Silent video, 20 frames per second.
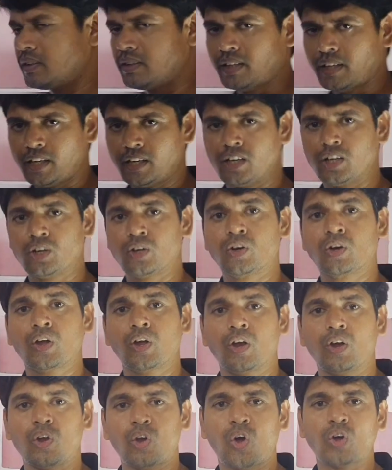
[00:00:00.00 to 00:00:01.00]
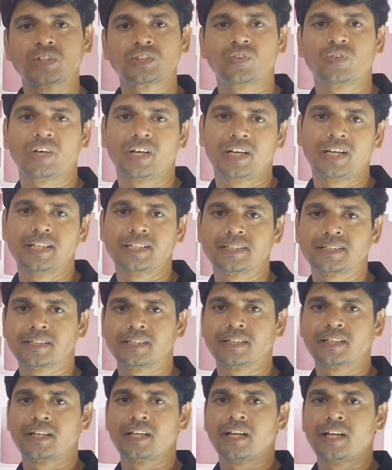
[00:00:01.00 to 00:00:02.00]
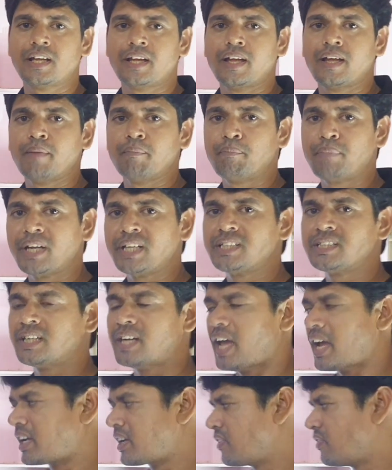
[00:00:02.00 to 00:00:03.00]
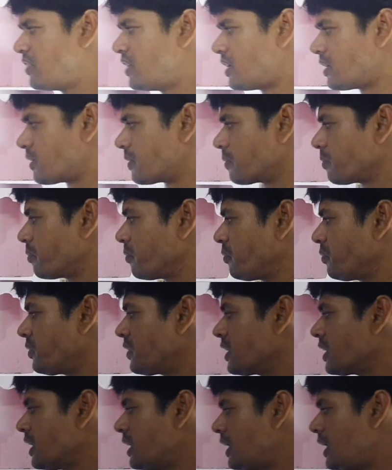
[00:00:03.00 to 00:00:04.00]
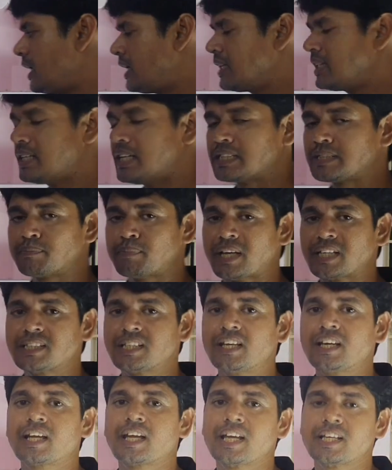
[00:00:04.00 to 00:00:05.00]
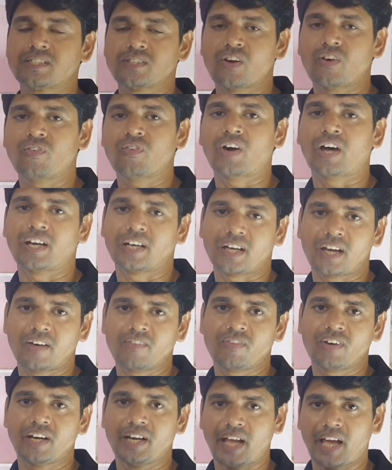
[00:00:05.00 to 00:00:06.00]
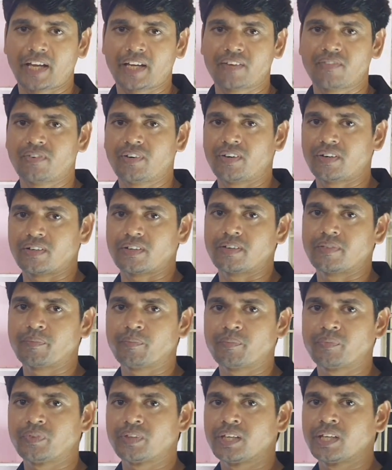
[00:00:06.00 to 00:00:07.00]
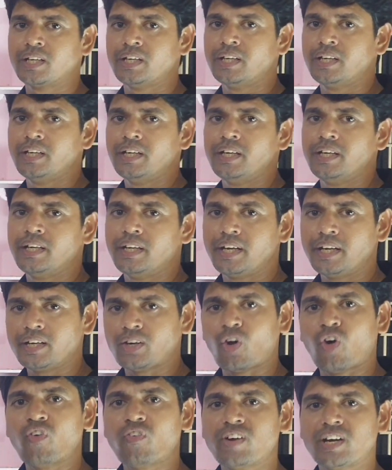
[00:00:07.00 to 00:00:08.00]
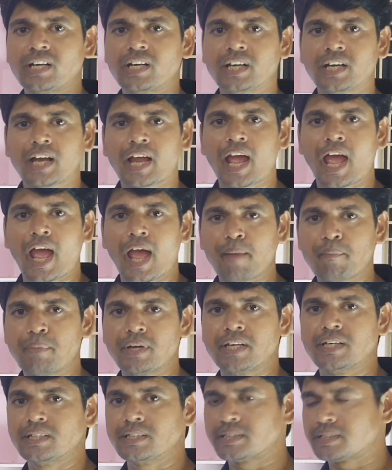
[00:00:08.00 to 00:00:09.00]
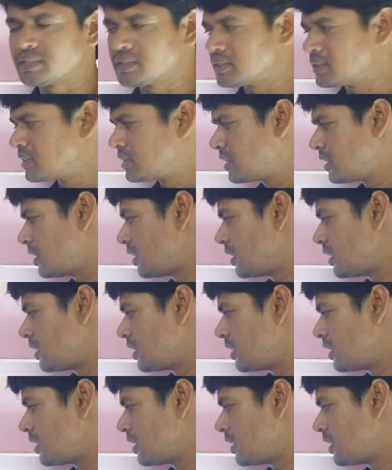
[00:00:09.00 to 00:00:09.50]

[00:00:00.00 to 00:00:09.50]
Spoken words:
Then last one is perched aquifer. It is the special case of unconfined aquifer. It often happens